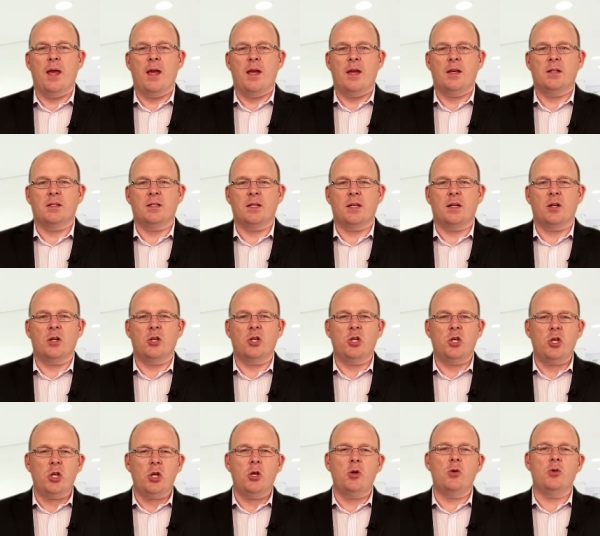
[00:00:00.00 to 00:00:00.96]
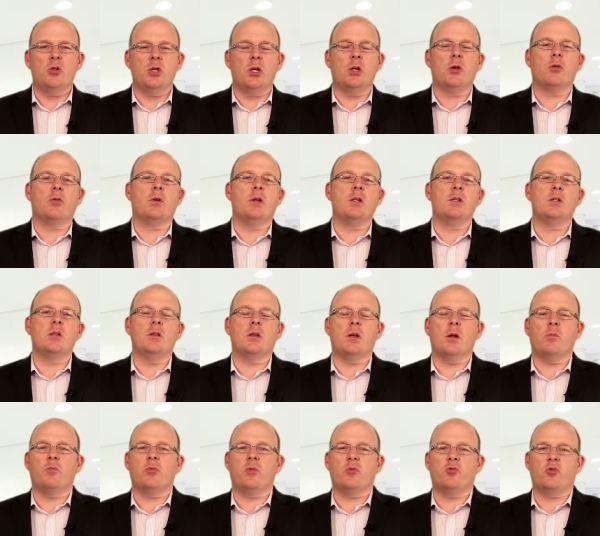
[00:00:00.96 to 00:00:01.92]
has seen a huge increase in the
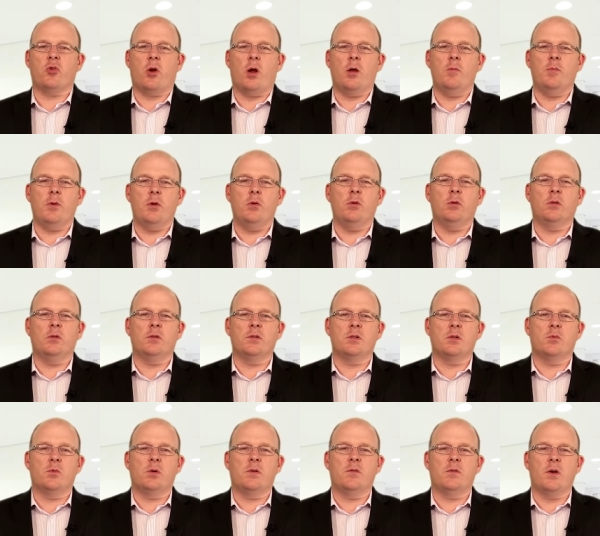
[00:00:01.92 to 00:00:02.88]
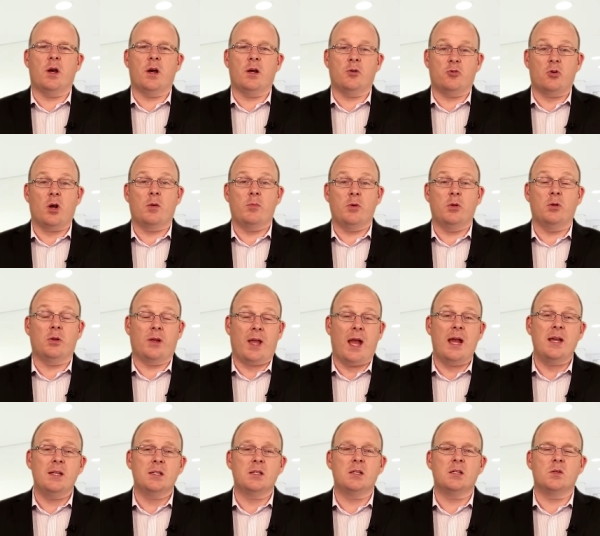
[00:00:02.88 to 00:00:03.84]
number of tribunal
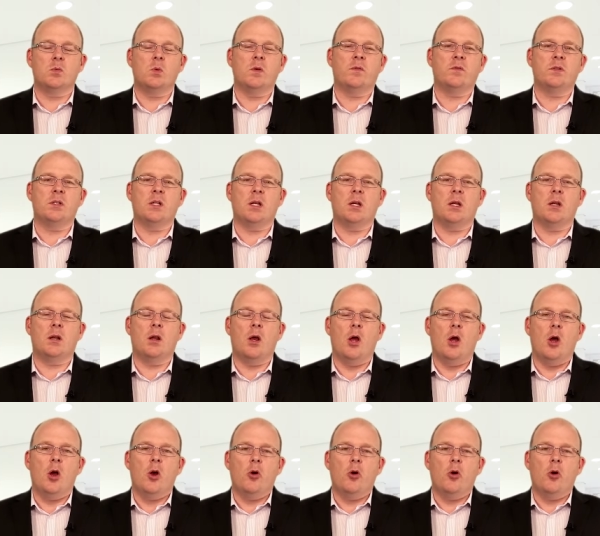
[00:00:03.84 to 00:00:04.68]
cases we've seen